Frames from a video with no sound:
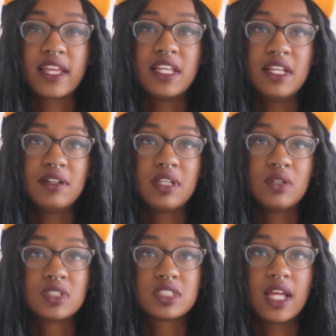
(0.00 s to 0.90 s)

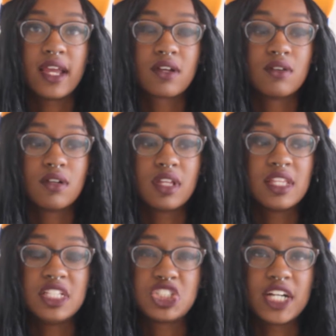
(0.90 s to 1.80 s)
he was like,
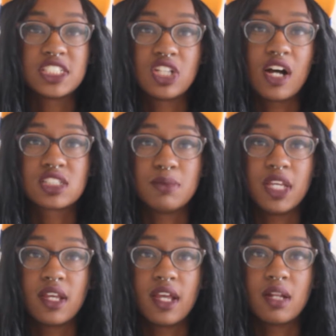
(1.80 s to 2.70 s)
and he tried to talk to
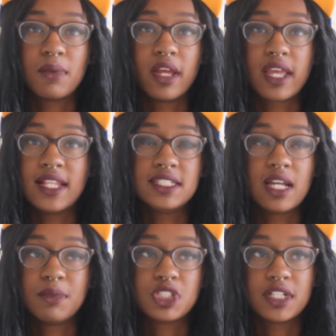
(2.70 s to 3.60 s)
me, and I'm like,
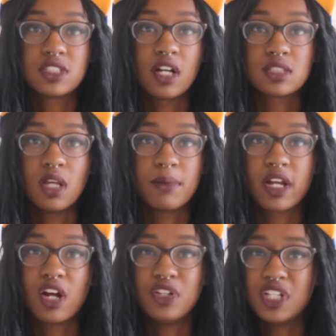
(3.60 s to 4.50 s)
anytime he tried to talk to me, I'm
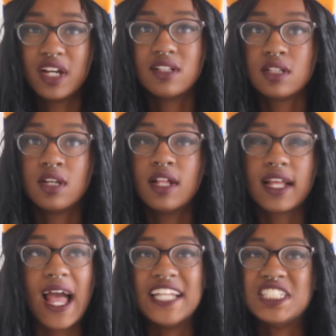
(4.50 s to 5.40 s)
like, are you done?
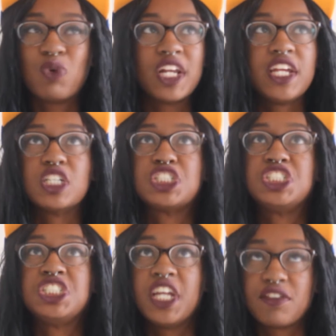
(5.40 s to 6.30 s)
Like, I didn't want to hear
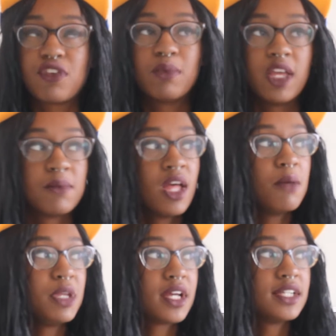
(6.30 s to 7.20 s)
shit from him,
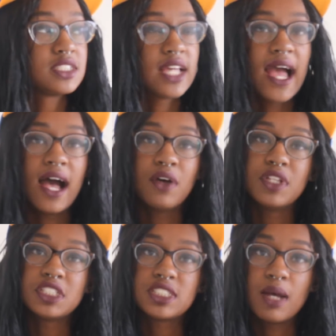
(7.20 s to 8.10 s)
because
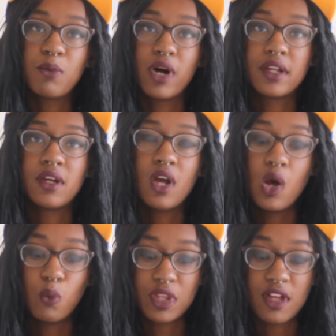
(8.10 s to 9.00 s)
how does someone
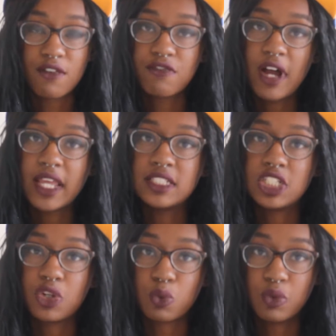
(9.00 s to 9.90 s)
with a fucking
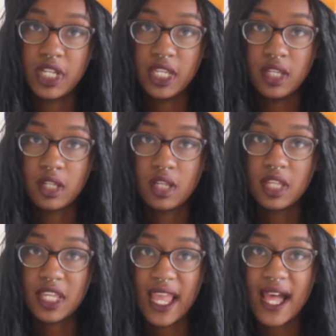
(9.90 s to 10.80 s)
degree,
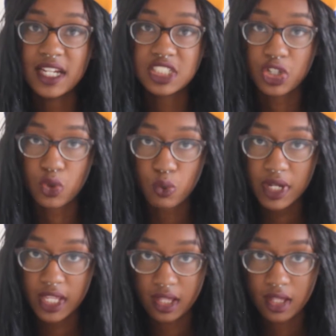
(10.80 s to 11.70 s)
he had a
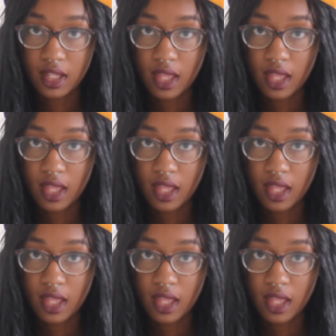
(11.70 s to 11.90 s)
degree,